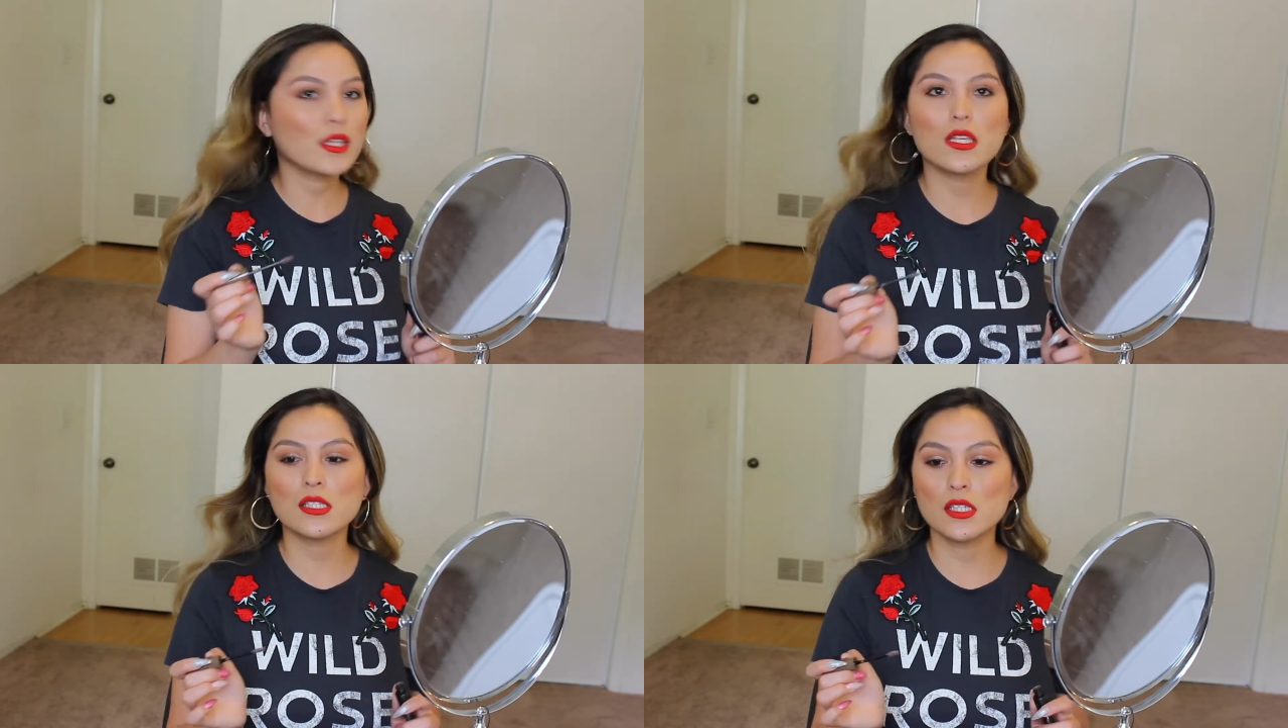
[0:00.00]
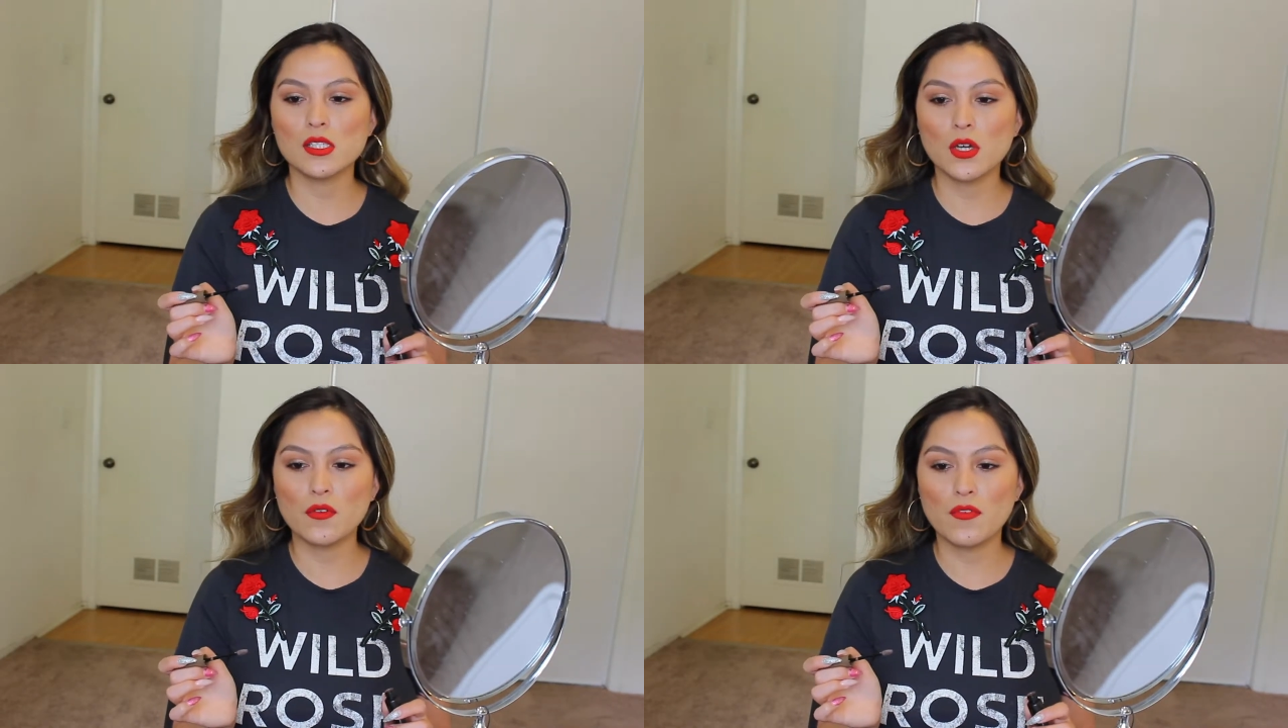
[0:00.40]
this
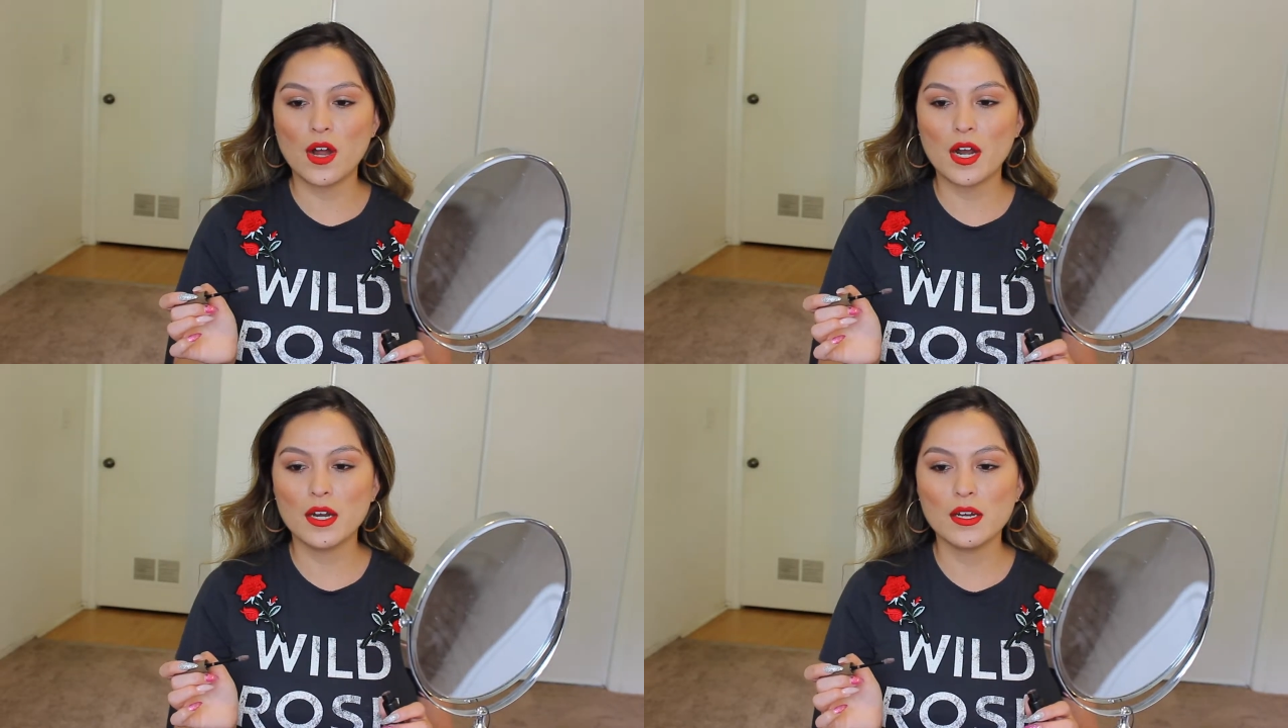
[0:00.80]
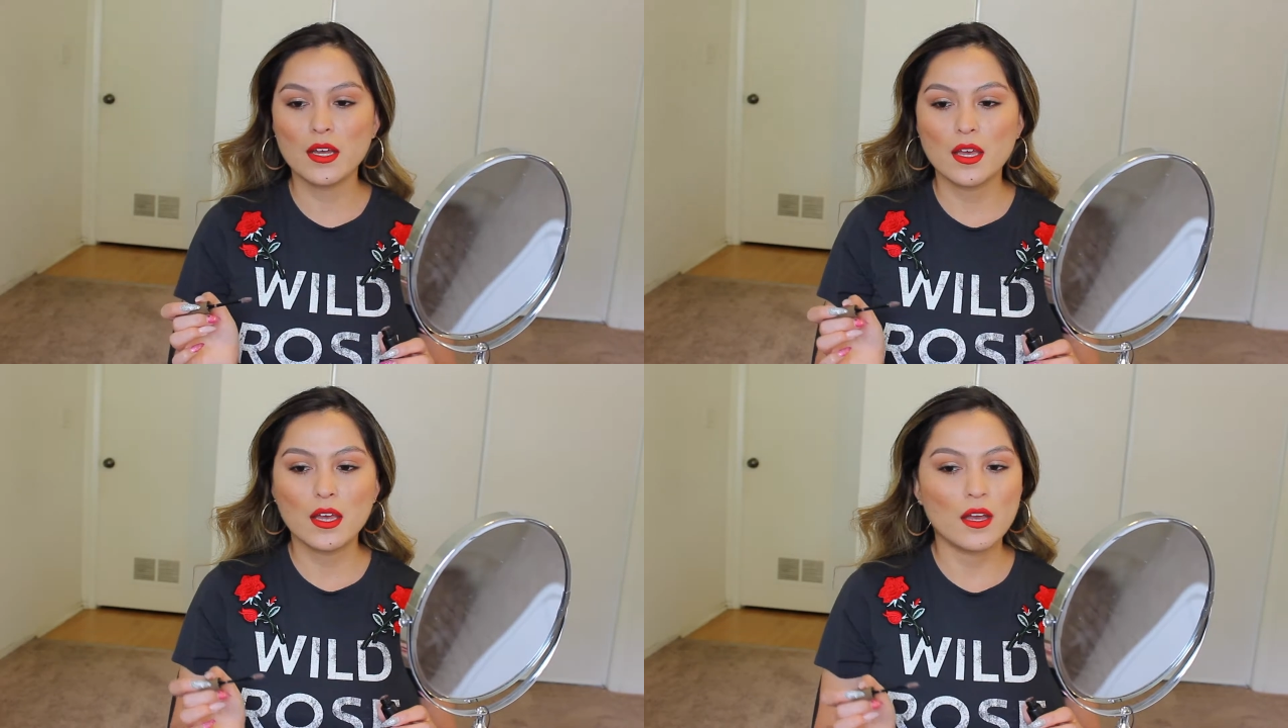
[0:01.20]
is so far
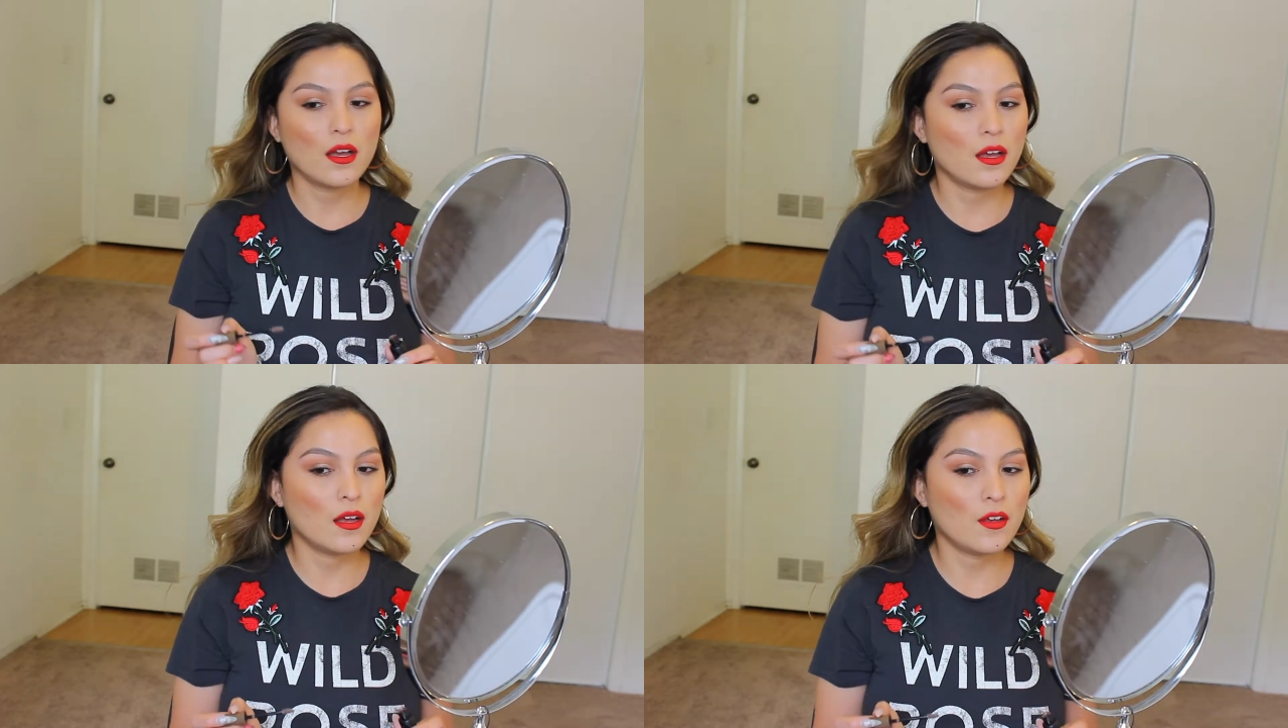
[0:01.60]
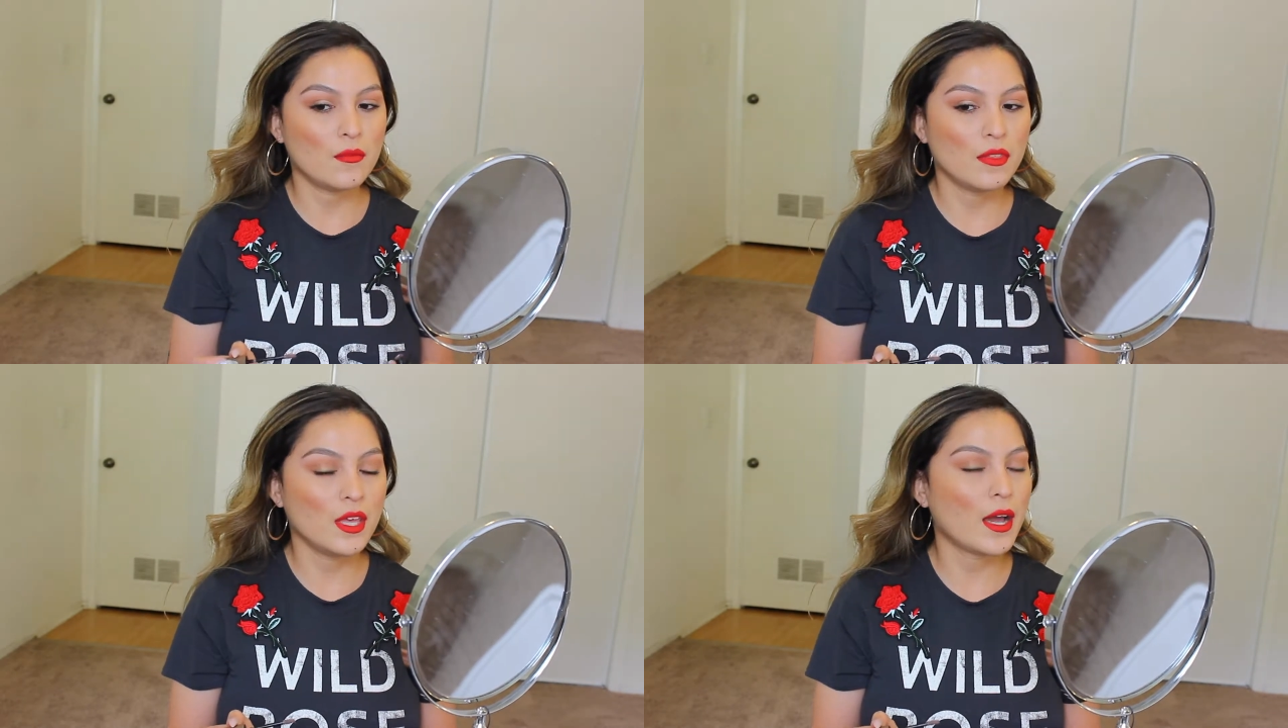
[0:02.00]

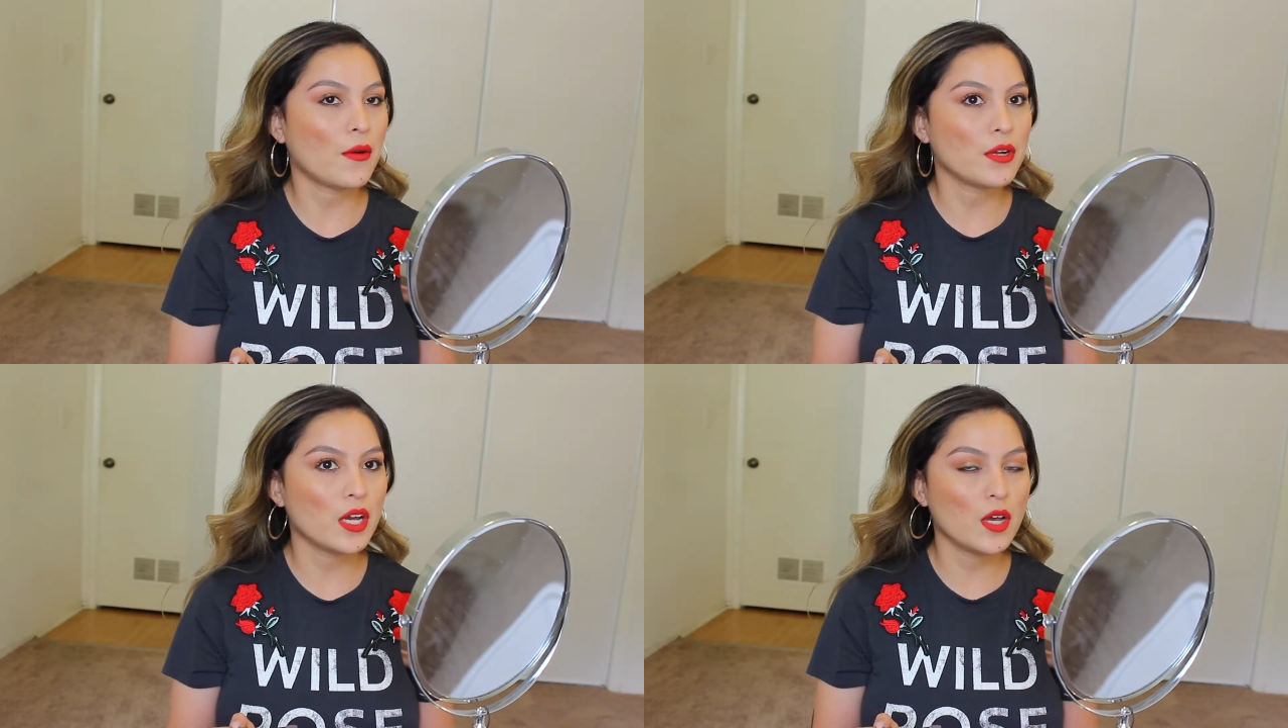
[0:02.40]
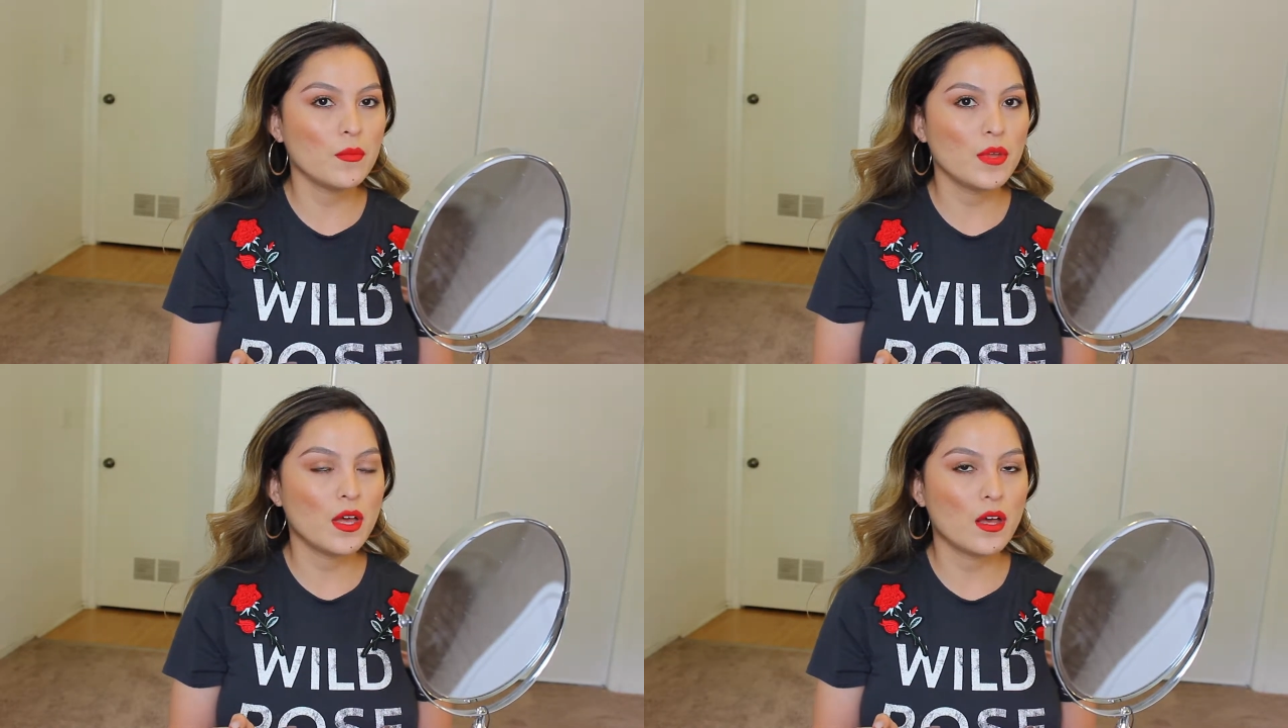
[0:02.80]
the
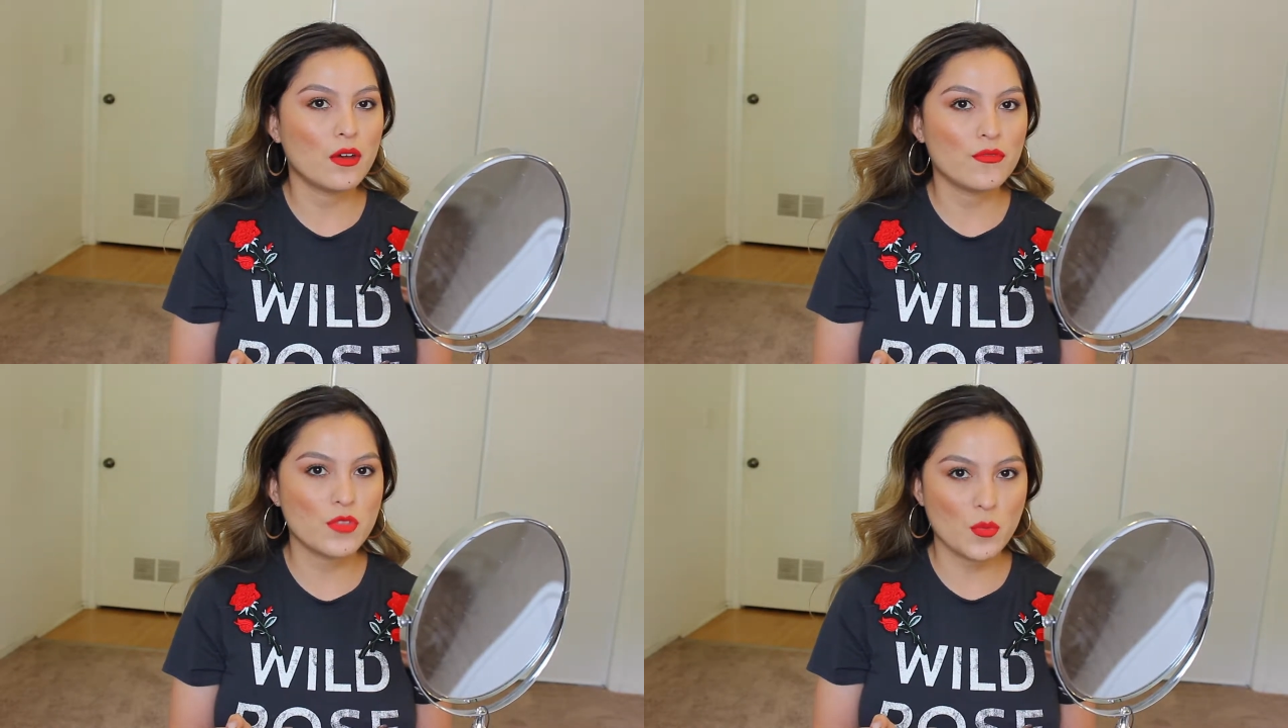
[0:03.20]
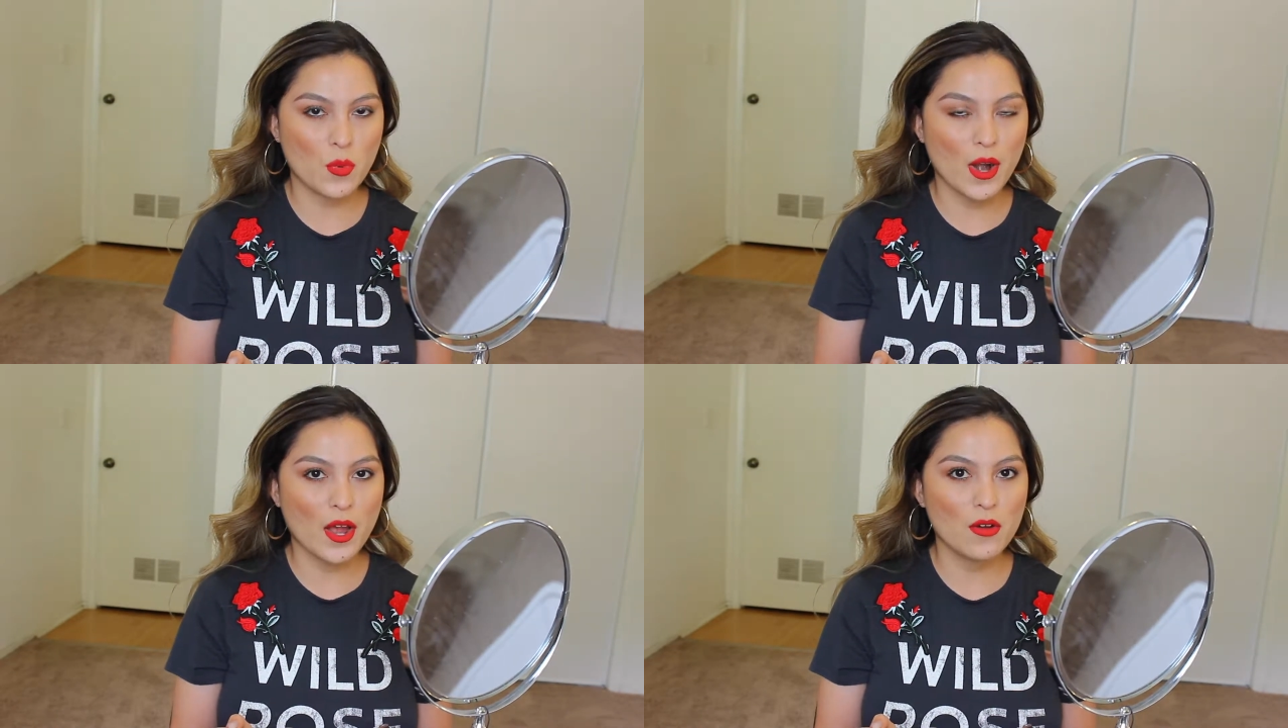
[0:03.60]
outcome of the
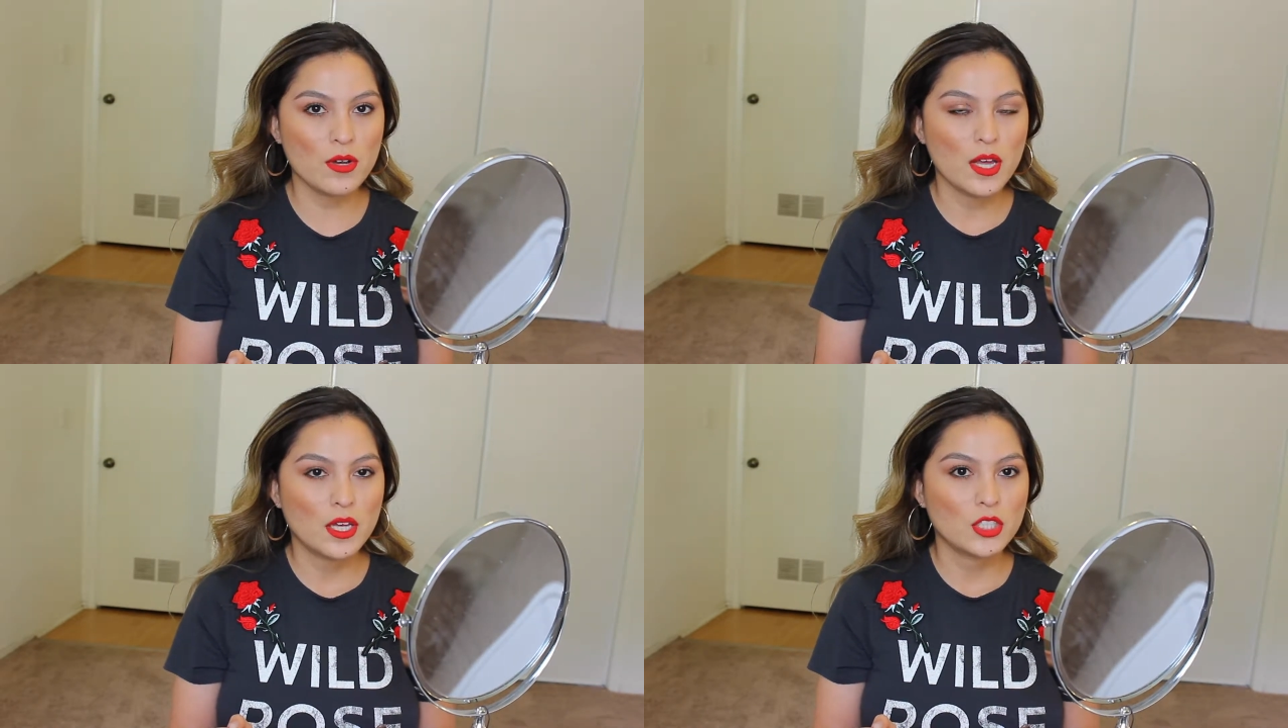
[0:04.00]
brow